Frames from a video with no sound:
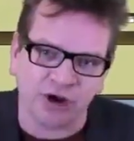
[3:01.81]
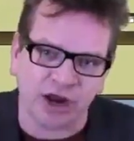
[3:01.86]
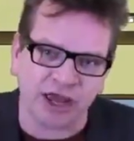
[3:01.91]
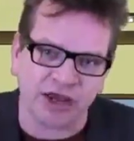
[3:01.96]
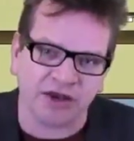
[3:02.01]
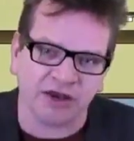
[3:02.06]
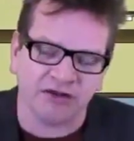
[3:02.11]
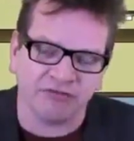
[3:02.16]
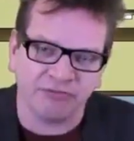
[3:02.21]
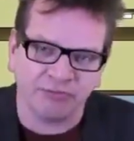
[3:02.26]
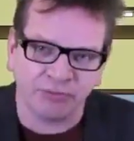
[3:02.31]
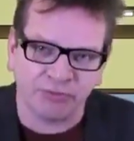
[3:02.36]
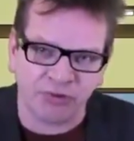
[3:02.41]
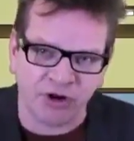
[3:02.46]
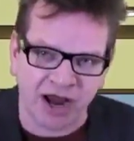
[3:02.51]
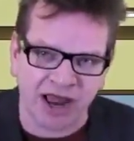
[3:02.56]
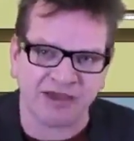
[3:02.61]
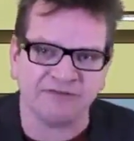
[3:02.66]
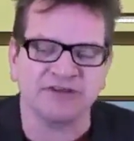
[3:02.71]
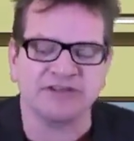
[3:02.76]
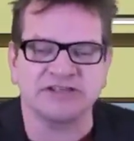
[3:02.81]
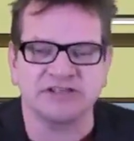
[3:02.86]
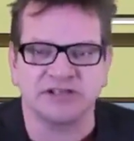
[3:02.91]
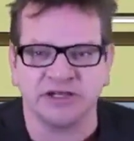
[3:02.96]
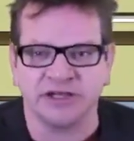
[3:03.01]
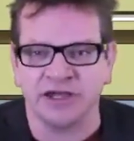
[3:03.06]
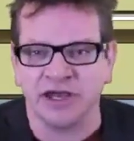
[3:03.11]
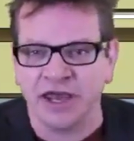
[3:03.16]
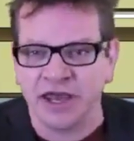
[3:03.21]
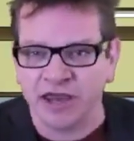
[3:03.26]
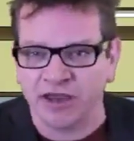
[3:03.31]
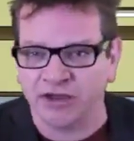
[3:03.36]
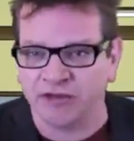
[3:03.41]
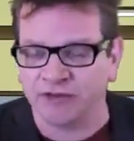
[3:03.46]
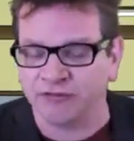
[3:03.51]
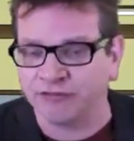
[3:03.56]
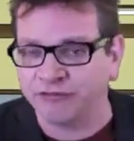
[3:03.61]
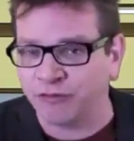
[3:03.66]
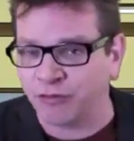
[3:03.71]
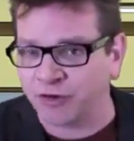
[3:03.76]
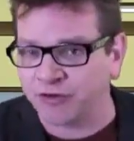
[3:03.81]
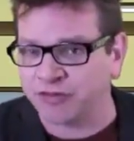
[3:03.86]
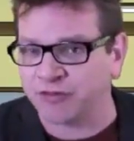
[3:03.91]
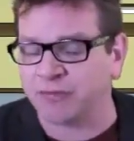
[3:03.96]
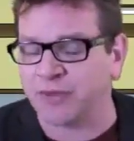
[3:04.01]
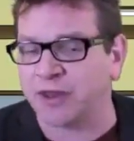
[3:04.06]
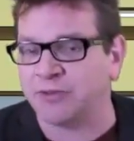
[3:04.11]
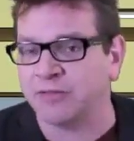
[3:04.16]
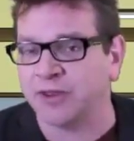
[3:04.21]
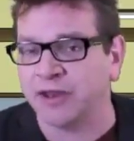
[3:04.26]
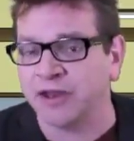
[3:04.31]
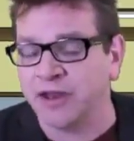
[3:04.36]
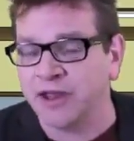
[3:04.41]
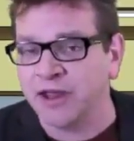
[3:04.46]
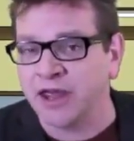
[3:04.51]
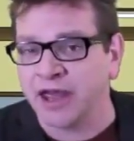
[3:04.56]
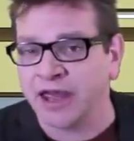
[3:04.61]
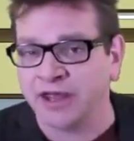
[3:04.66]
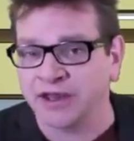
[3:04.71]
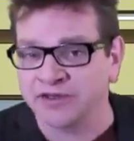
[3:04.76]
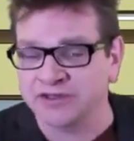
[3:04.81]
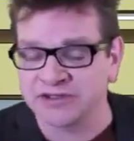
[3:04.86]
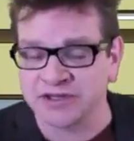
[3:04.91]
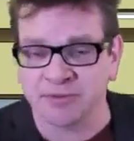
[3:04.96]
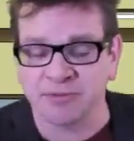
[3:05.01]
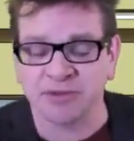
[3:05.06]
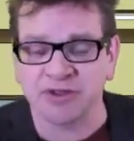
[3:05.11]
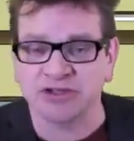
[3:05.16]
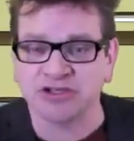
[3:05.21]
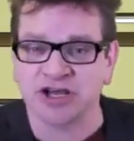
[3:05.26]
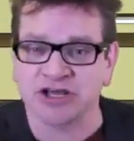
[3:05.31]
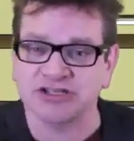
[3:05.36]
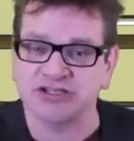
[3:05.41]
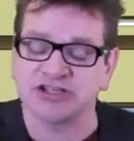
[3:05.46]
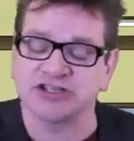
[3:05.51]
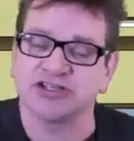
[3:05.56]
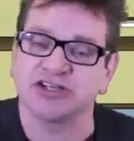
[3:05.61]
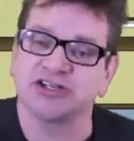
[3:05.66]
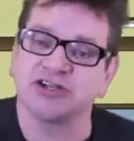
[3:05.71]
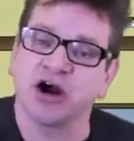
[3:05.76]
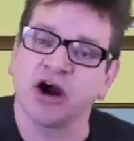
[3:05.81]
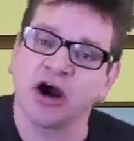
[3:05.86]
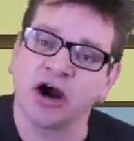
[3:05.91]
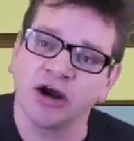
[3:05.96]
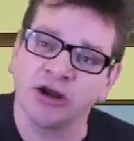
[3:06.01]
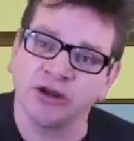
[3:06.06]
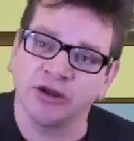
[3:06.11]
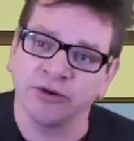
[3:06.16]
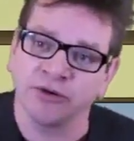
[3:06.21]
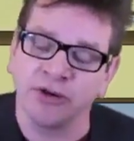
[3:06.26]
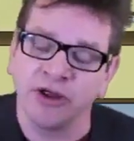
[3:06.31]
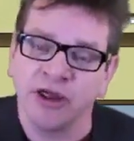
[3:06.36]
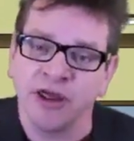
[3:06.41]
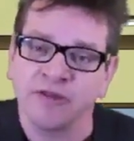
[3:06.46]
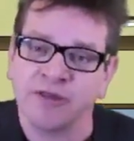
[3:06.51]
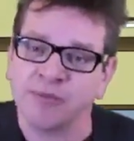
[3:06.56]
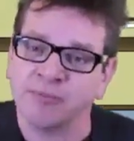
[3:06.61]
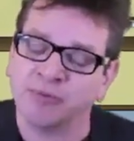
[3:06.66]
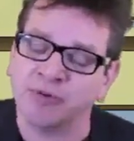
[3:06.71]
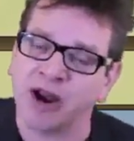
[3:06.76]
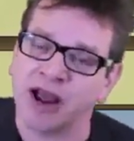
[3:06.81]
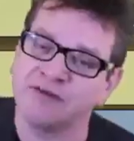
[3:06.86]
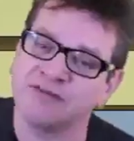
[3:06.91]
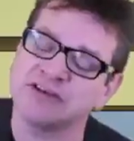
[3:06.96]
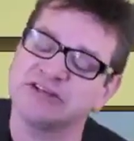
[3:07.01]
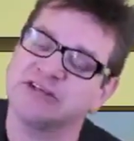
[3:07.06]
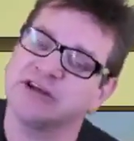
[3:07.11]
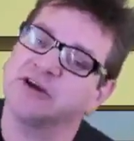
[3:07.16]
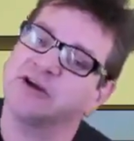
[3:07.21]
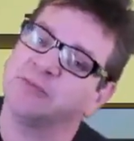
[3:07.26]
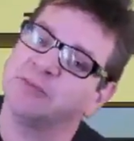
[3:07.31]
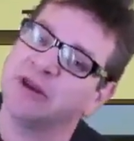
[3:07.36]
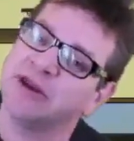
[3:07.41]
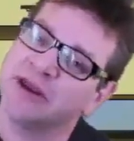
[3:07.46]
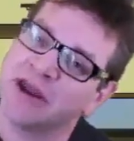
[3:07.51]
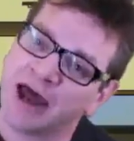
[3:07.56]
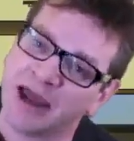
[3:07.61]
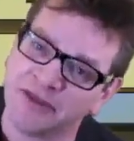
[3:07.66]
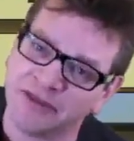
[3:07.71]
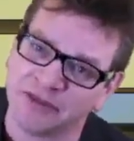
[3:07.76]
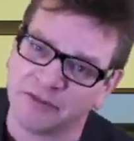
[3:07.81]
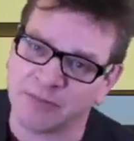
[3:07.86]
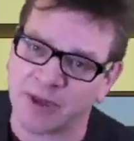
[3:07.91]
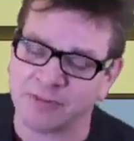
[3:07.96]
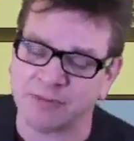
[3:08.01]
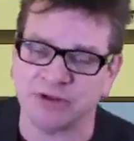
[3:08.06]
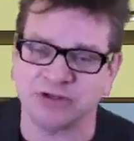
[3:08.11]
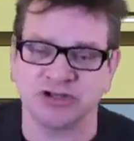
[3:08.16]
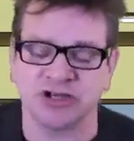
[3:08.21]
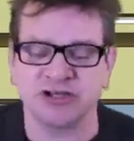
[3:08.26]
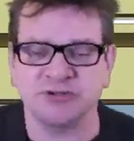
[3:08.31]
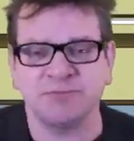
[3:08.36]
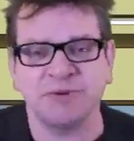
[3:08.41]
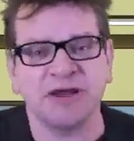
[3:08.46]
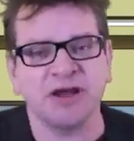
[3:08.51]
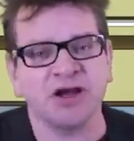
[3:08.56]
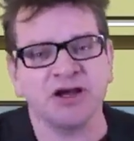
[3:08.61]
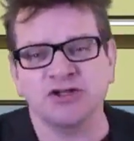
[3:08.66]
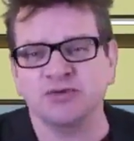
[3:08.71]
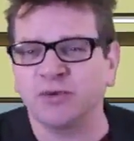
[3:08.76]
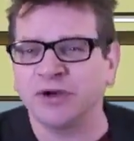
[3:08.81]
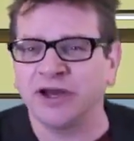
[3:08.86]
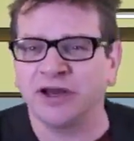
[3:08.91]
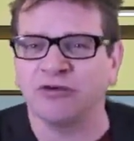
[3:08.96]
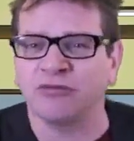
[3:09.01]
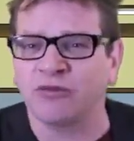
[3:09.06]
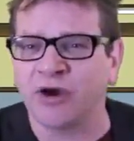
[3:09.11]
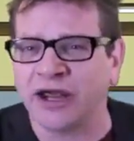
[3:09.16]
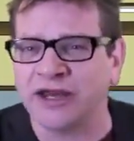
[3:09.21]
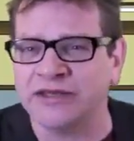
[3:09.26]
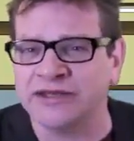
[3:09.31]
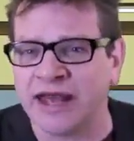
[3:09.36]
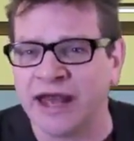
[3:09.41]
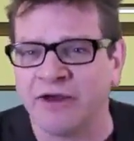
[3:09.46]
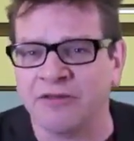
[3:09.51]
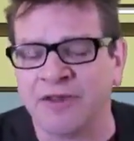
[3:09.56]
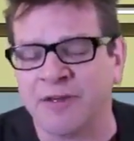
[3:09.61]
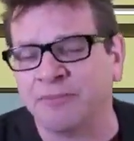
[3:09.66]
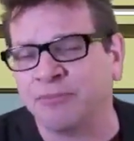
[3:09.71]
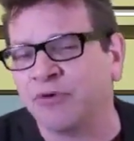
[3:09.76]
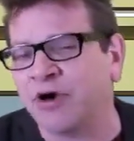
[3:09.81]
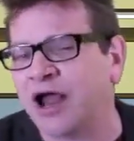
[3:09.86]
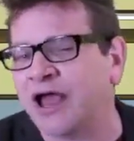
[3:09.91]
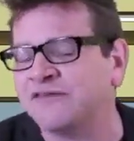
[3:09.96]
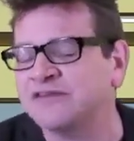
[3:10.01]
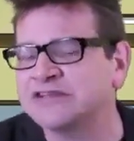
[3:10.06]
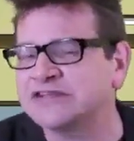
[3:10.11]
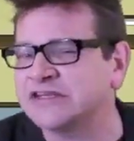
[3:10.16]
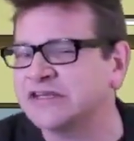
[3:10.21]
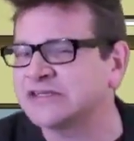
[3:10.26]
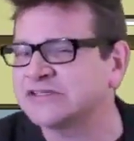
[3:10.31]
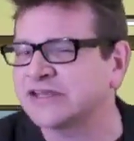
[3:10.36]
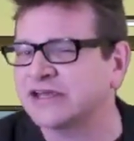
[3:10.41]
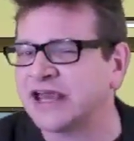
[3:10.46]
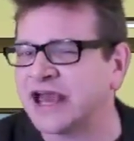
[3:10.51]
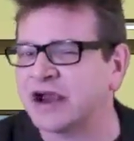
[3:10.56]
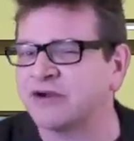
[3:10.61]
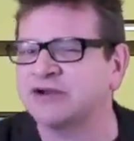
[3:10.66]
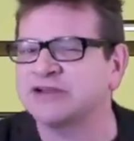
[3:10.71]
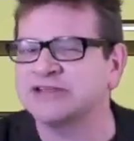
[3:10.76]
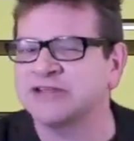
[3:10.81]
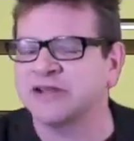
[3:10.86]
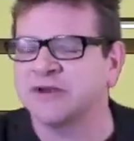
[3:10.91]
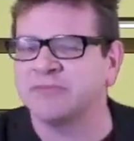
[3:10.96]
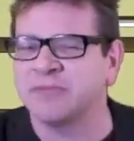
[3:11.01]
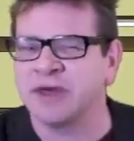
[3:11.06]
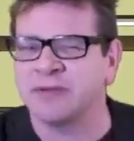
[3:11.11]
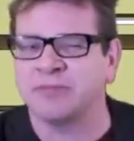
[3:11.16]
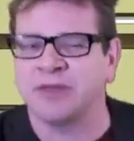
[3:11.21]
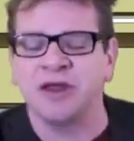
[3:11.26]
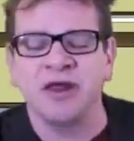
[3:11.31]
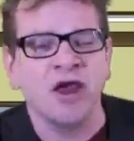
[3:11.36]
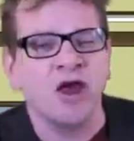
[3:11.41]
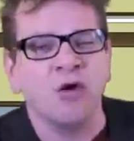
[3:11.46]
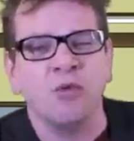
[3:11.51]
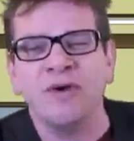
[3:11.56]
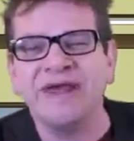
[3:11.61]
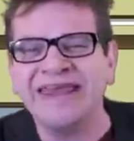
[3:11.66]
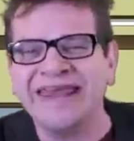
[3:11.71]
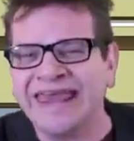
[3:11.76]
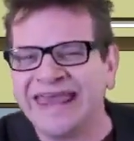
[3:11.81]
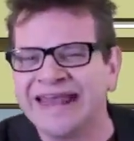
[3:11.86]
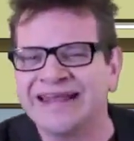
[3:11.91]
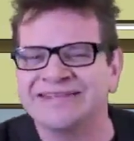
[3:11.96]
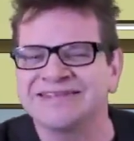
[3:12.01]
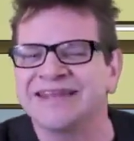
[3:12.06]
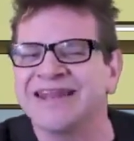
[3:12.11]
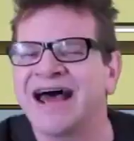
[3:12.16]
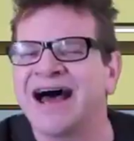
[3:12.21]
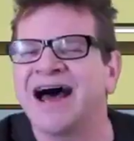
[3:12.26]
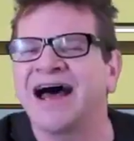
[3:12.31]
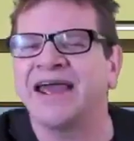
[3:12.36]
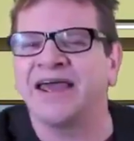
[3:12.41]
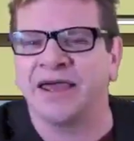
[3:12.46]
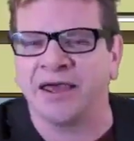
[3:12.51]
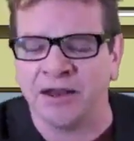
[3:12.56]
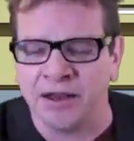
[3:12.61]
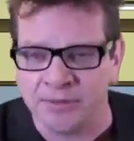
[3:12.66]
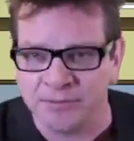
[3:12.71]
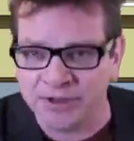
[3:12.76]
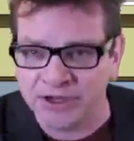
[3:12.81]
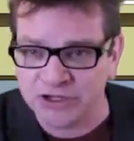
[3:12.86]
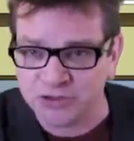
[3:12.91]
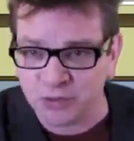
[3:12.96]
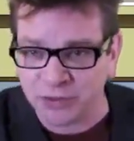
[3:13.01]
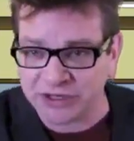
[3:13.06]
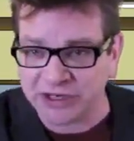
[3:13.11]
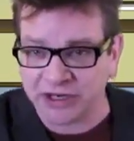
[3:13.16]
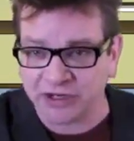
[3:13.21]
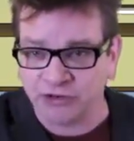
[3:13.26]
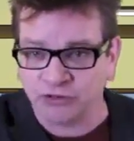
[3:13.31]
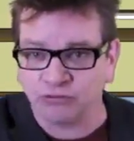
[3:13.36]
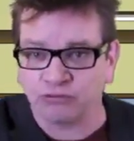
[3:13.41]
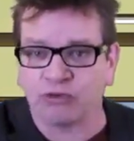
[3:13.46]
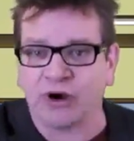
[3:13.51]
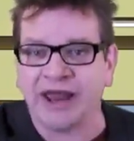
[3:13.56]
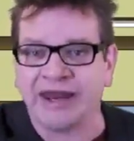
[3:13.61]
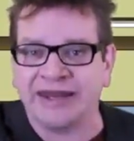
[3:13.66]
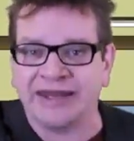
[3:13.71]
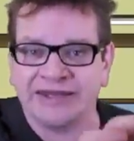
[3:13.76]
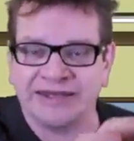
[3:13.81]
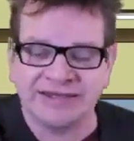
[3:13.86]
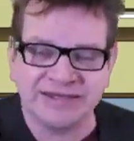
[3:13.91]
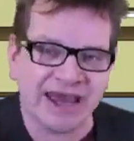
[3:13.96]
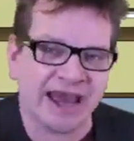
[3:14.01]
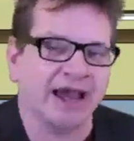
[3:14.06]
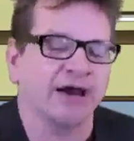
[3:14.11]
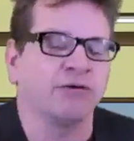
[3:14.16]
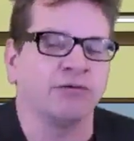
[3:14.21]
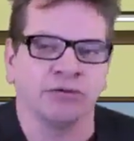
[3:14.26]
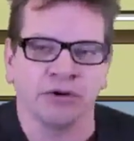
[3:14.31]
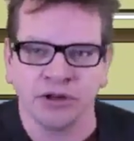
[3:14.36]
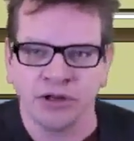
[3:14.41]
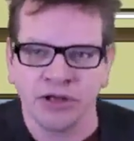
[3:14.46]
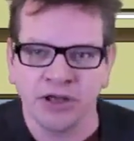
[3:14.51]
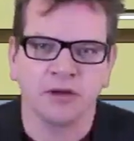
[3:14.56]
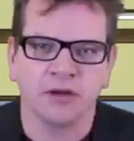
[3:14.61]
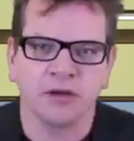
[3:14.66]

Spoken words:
right of privacy in the 4th Amendment, and some of the justices argued that privacy could be 9th Amendment. Just because we didn't write down that privacy is a guaranteed amendment, we can't deny it because we didn't write it down.